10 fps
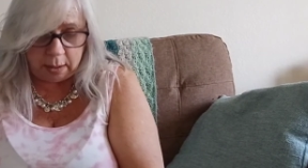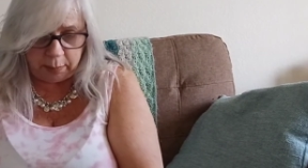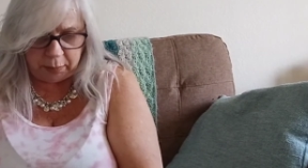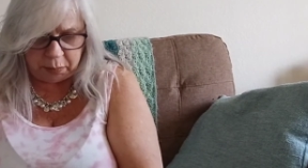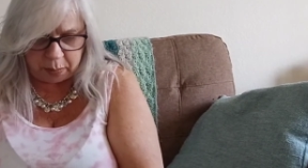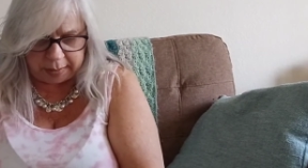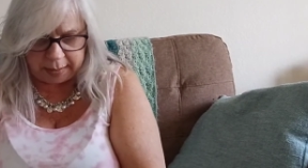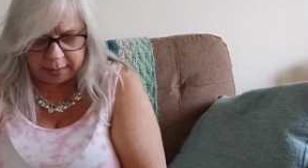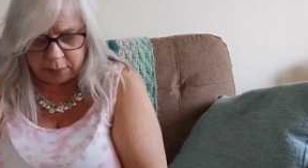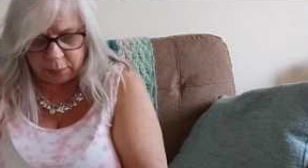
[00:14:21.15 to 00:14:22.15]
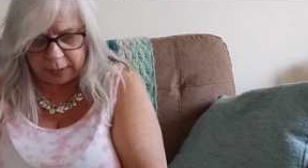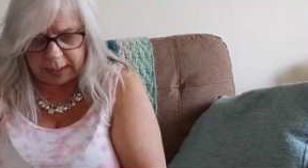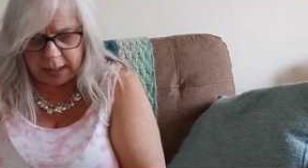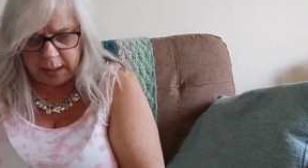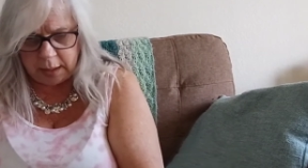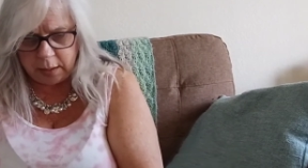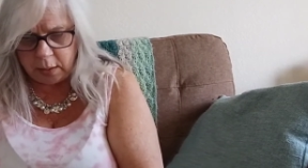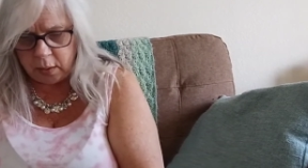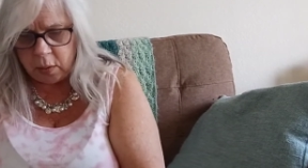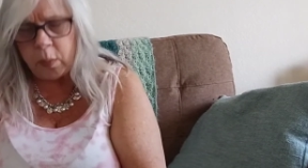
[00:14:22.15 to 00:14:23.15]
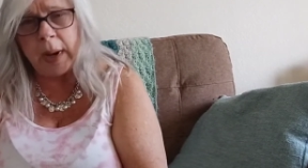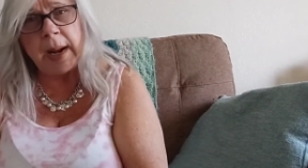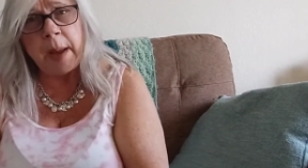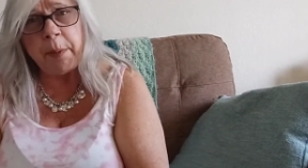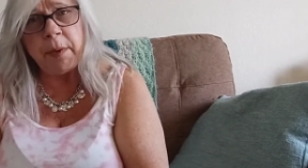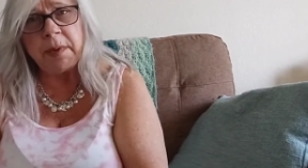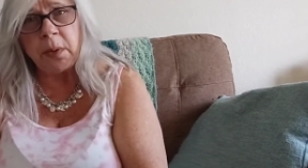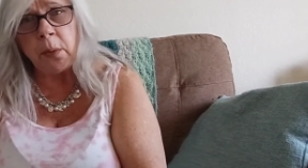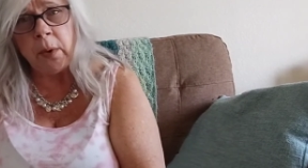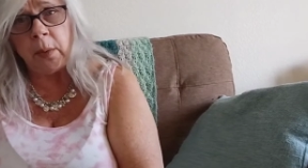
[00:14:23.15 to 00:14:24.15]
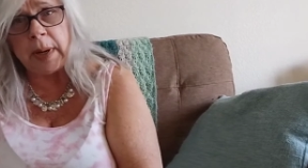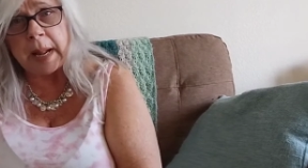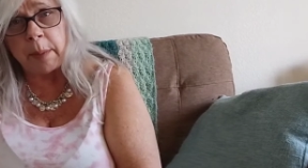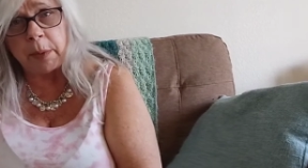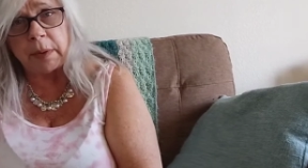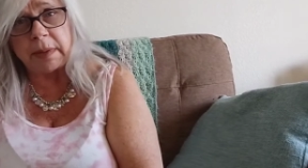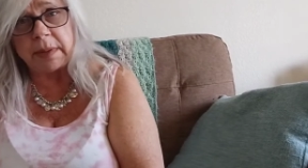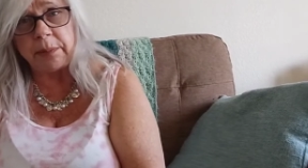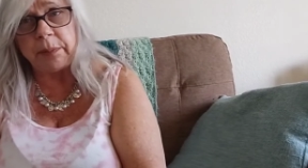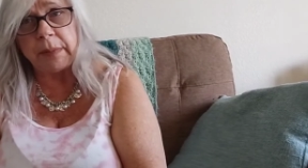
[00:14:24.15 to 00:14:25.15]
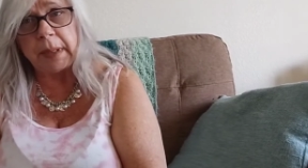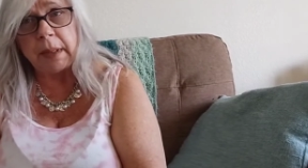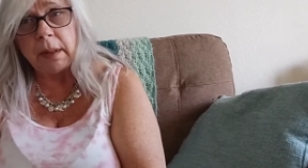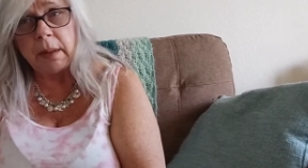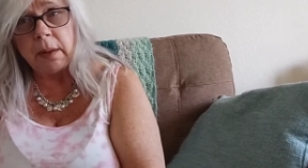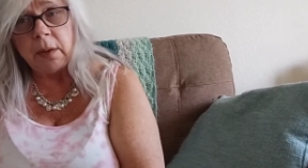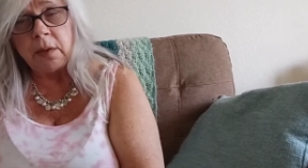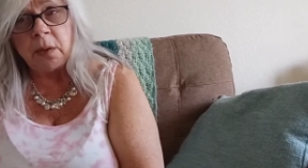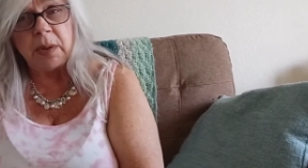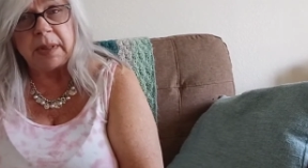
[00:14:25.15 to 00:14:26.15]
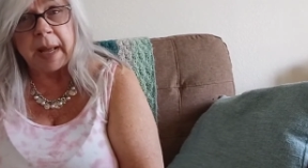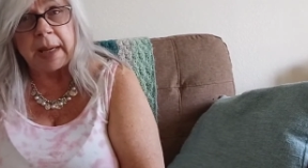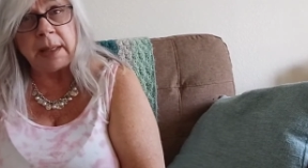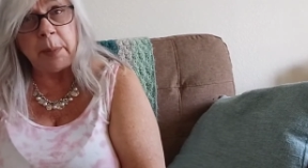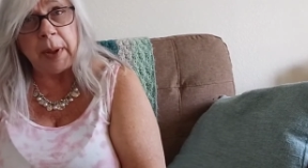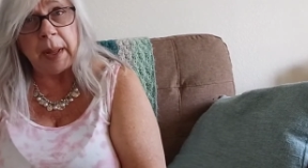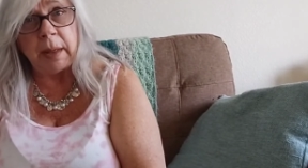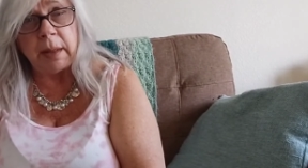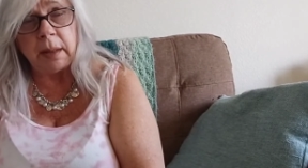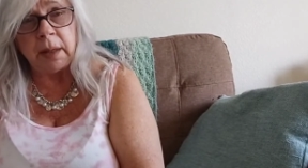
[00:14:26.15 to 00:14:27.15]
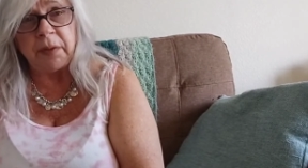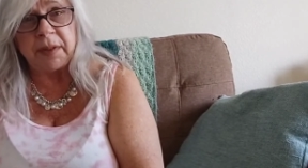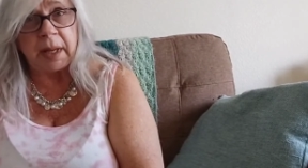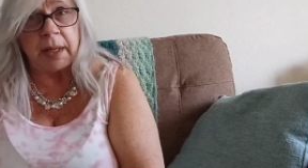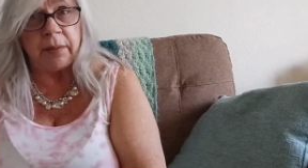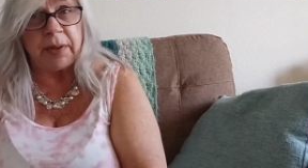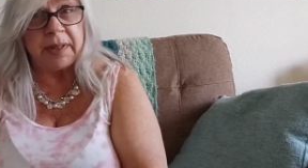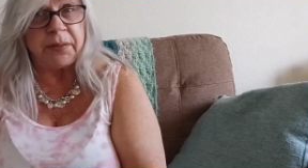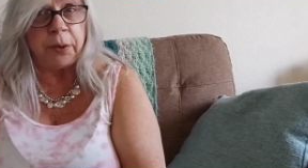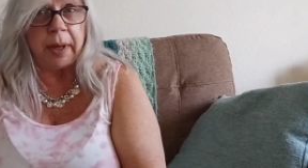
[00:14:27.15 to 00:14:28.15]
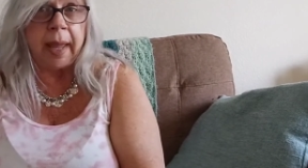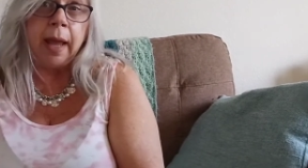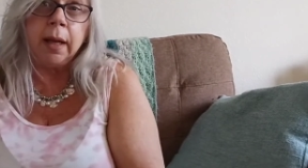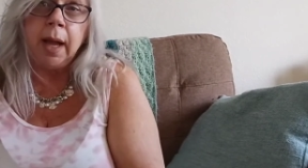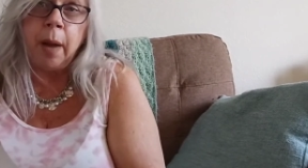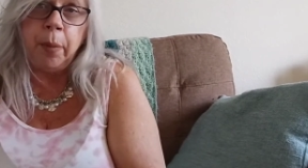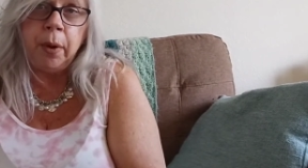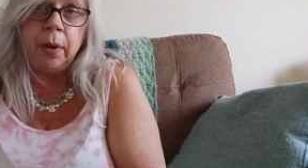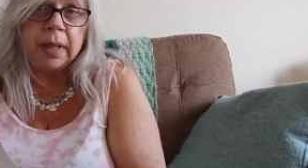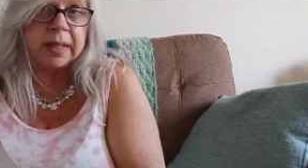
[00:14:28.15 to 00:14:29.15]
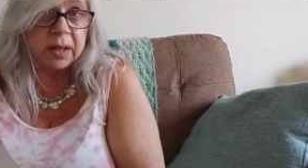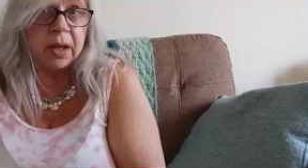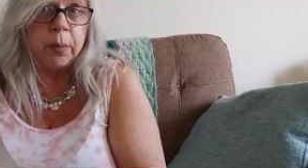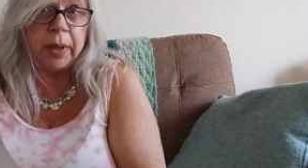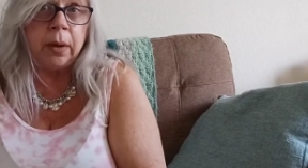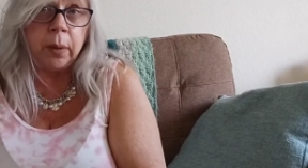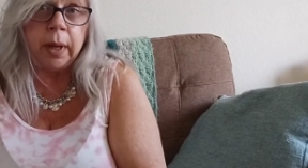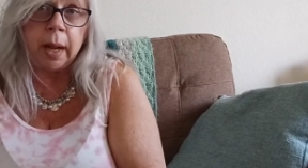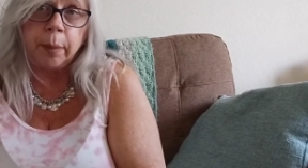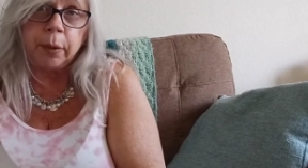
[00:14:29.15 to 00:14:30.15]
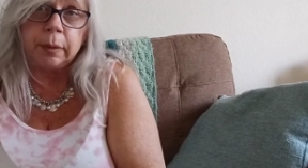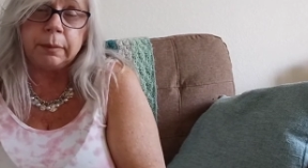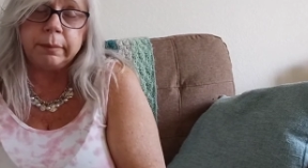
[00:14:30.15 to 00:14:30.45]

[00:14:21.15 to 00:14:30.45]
Number 23, red apples or green apples. So it's got to depend. If it's on, if it's for a candy apple, it's going to be a green apple.